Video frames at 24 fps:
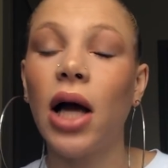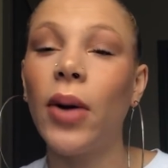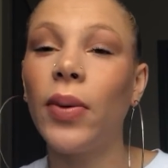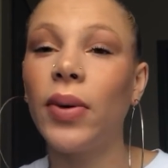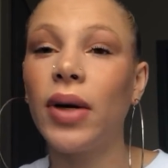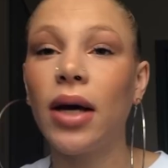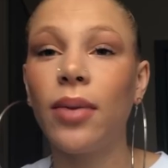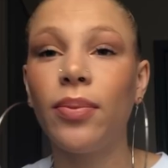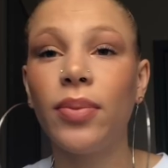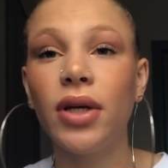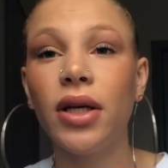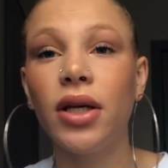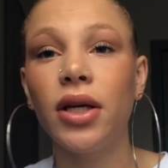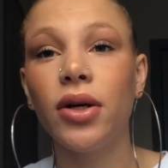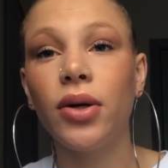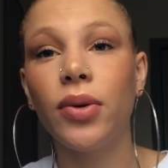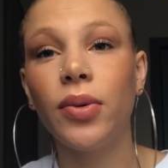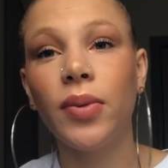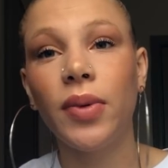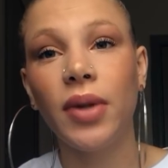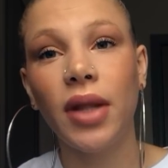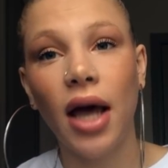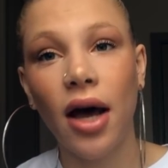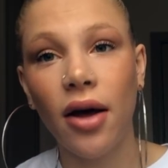I would not be
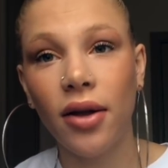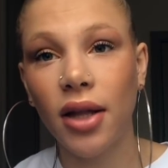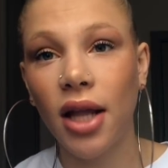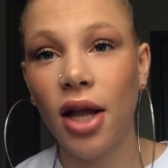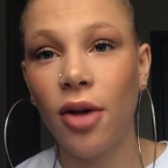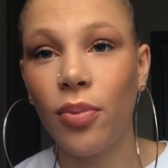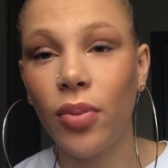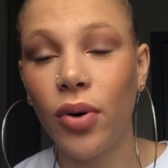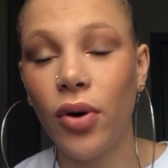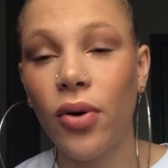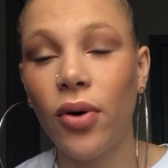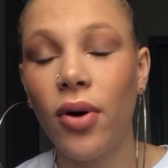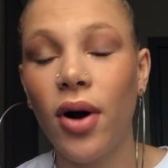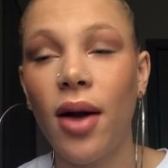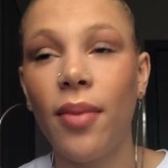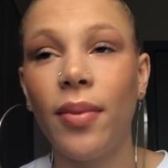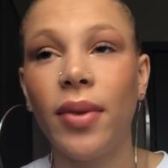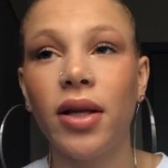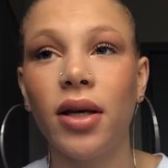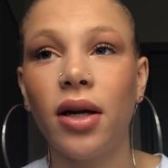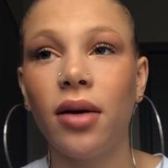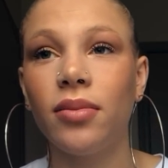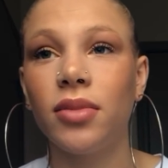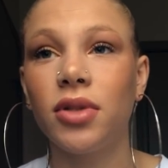here without that program,
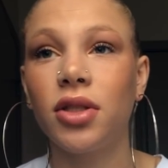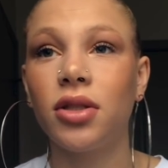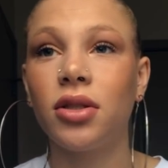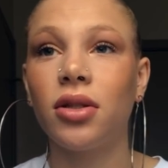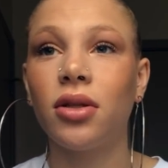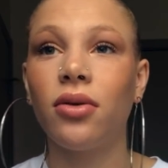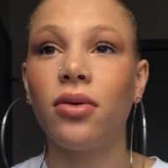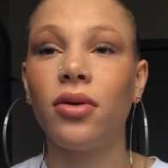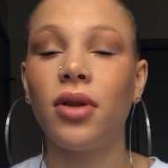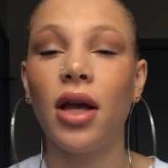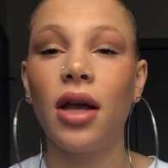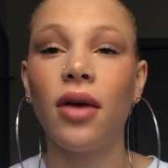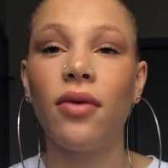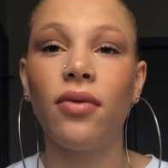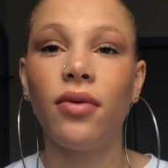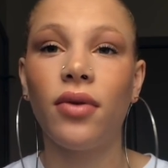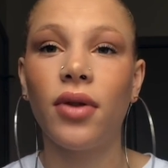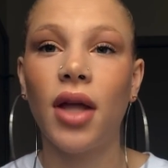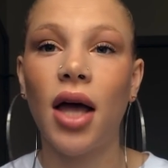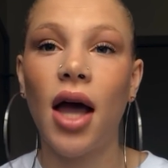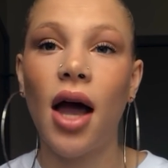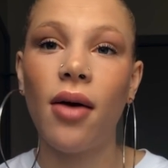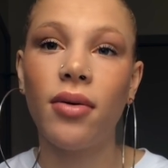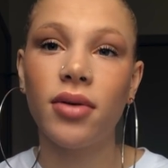and I'm just so
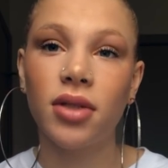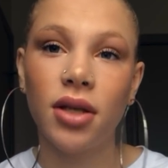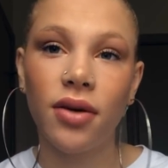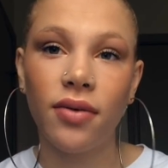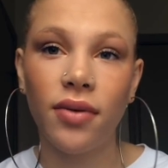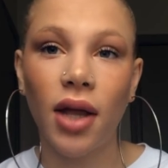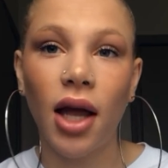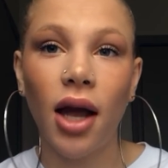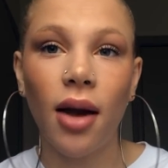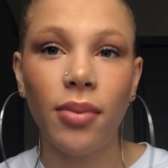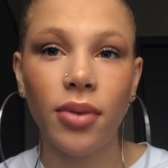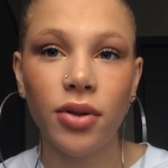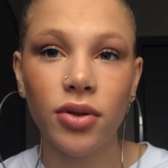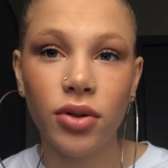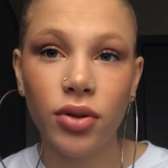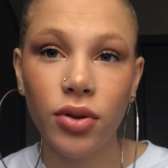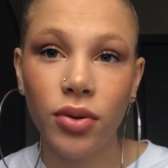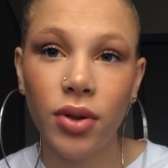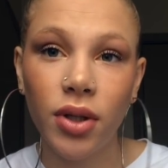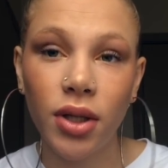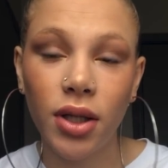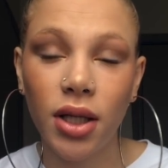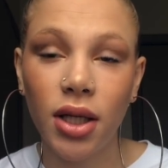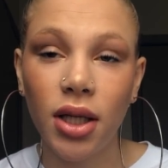thankful that I was given the
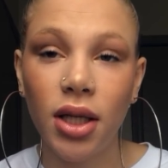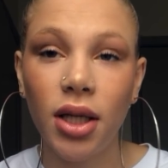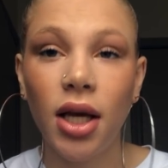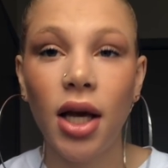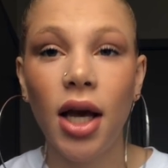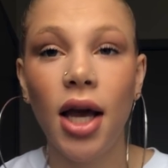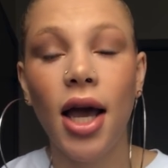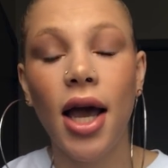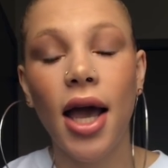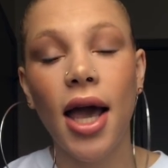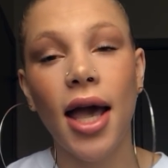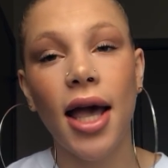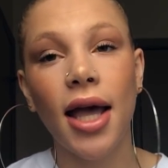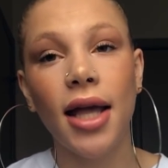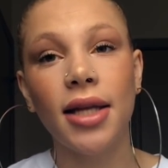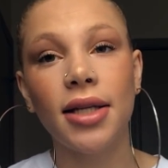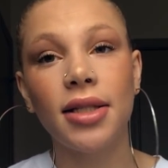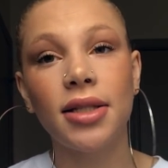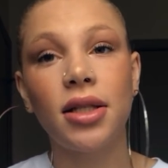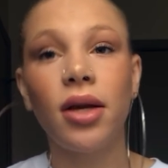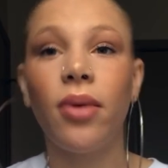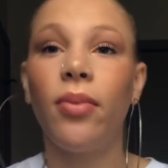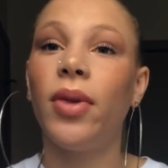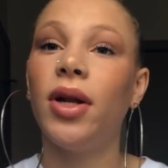opportunity
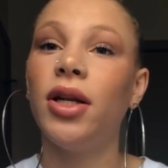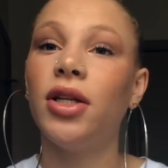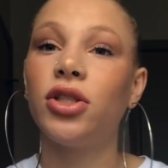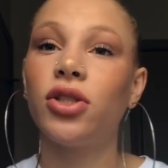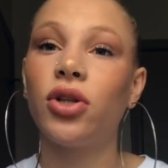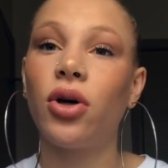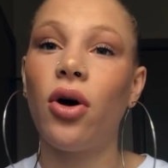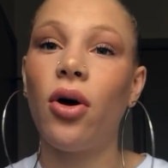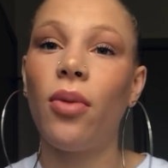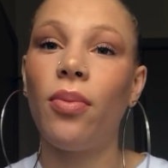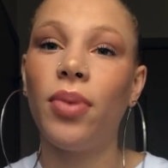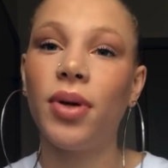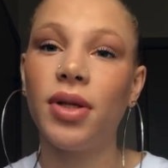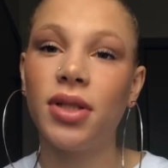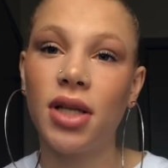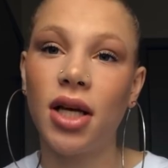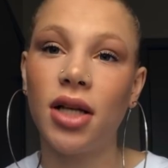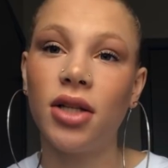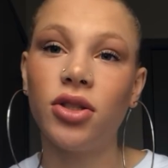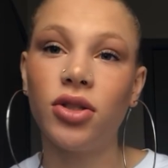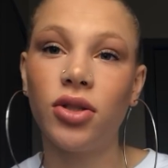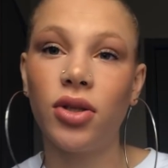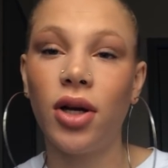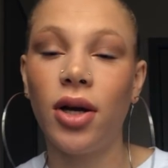and somebody saw
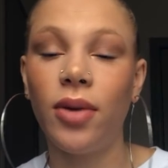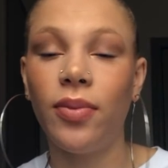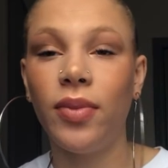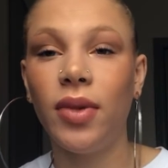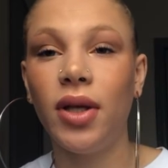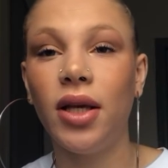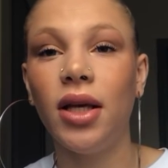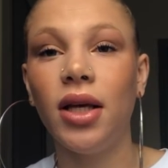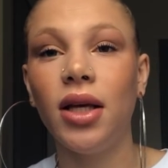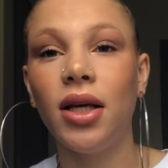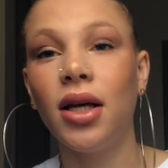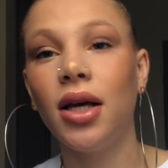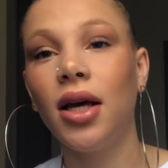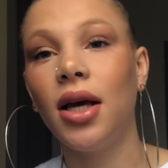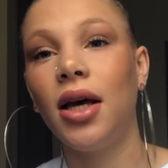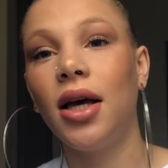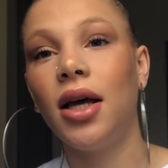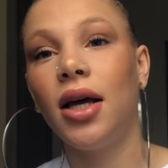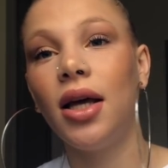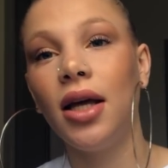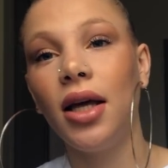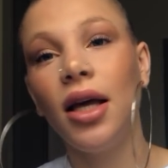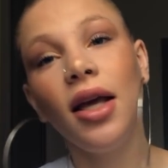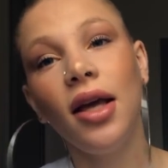potential in me,
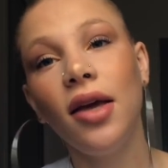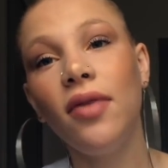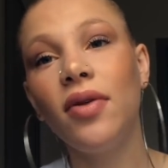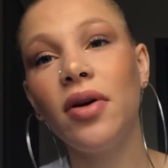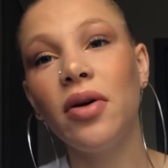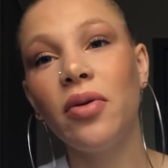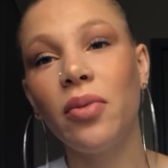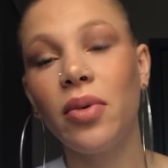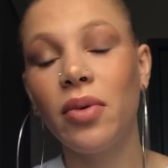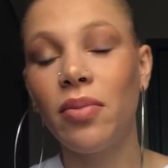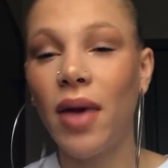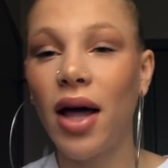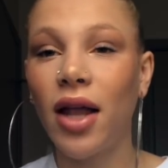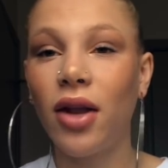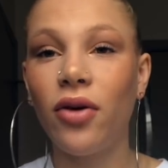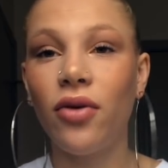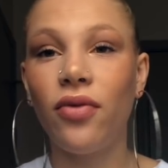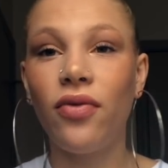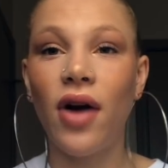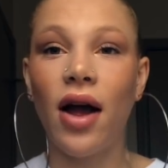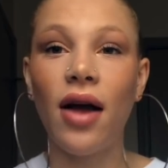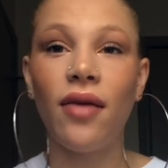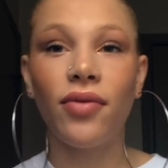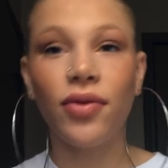even with my
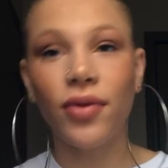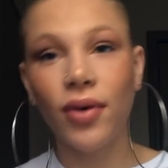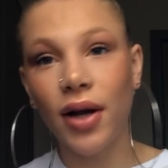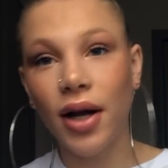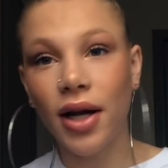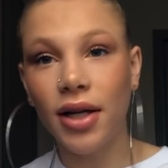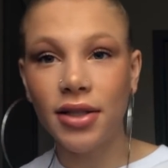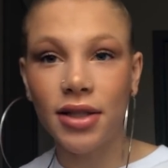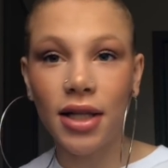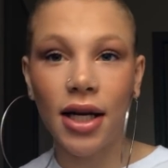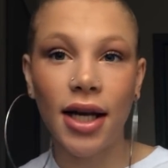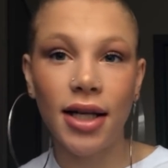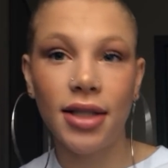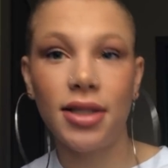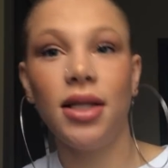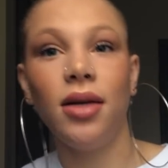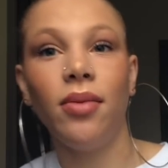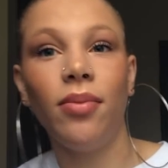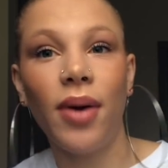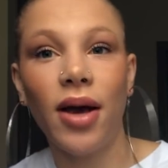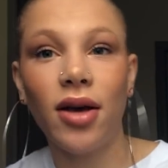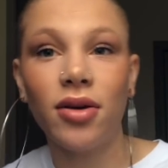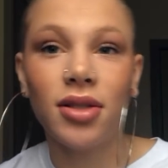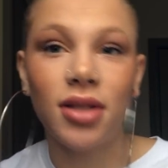little 5'3",
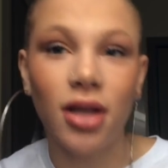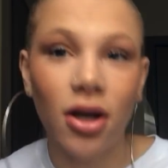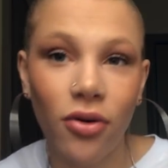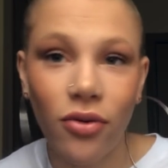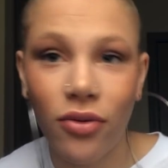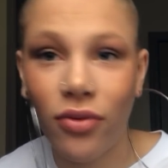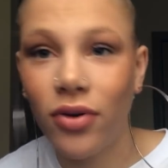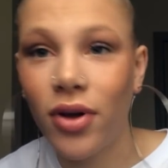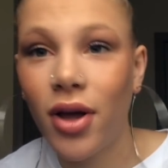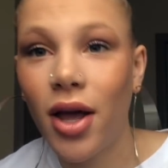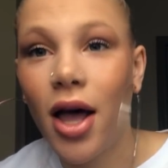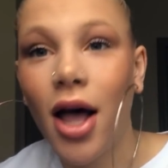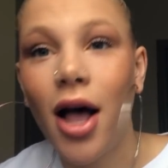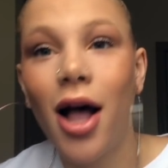118-pound self.